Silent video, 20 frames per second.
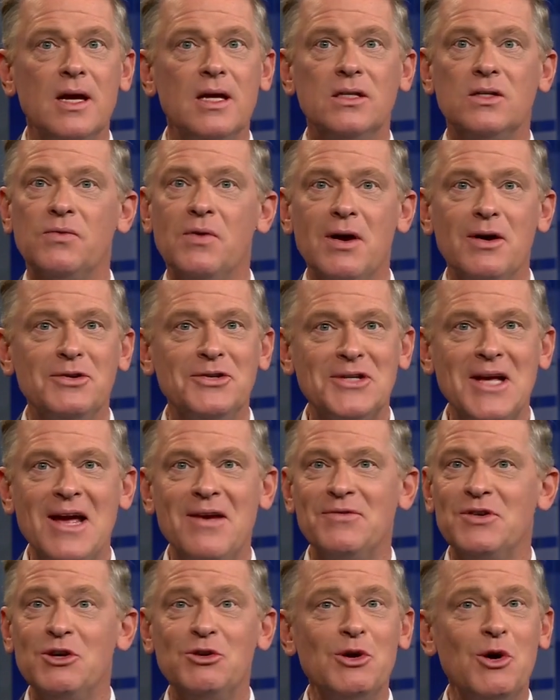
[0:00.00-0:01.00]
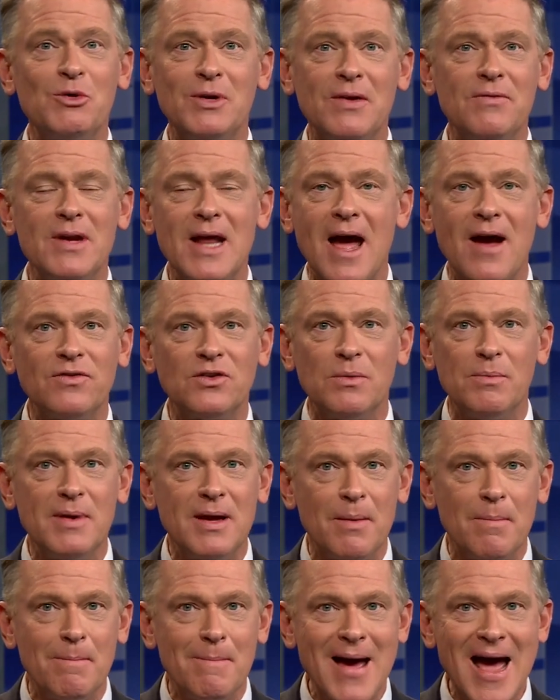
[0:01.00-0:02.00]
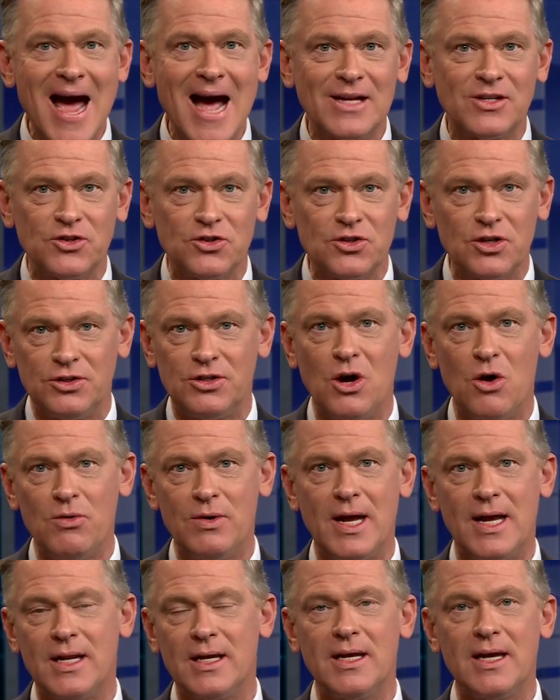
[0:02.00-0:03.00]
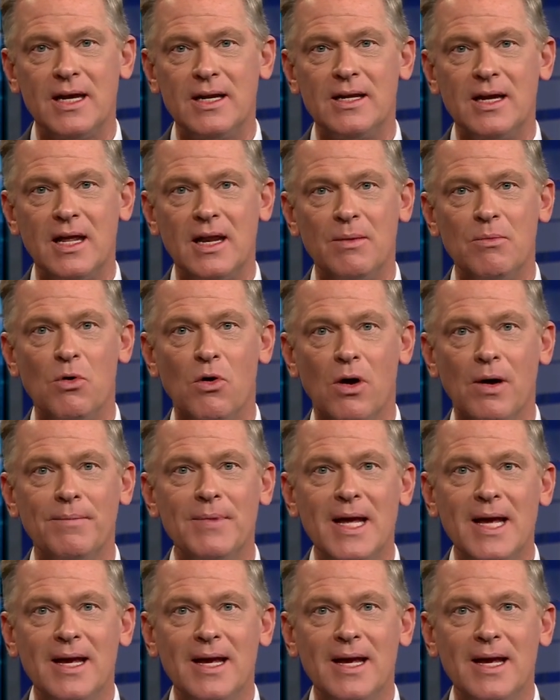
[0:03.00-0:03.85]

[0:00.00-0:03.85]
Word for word: it's very safe. You don't even have to be a match to donate a kidney anymore.